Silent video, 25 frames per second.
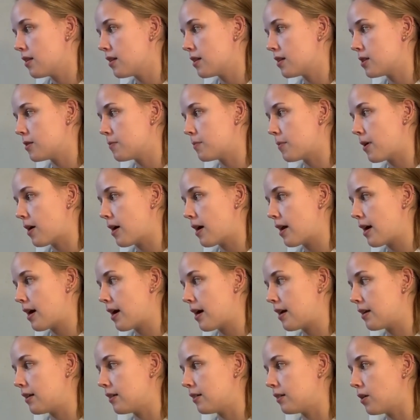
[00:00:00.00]
spot
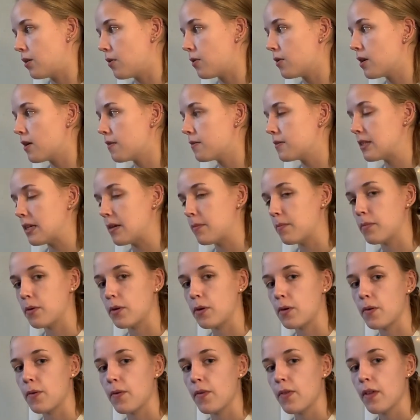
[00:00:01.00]
at a slow enough
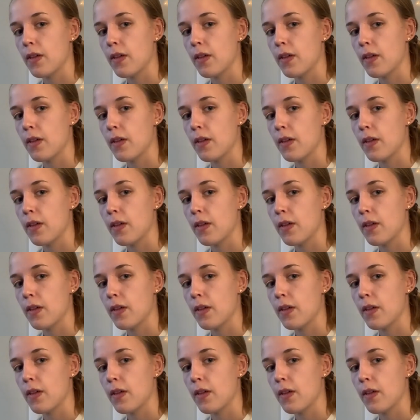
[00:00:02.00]
tempo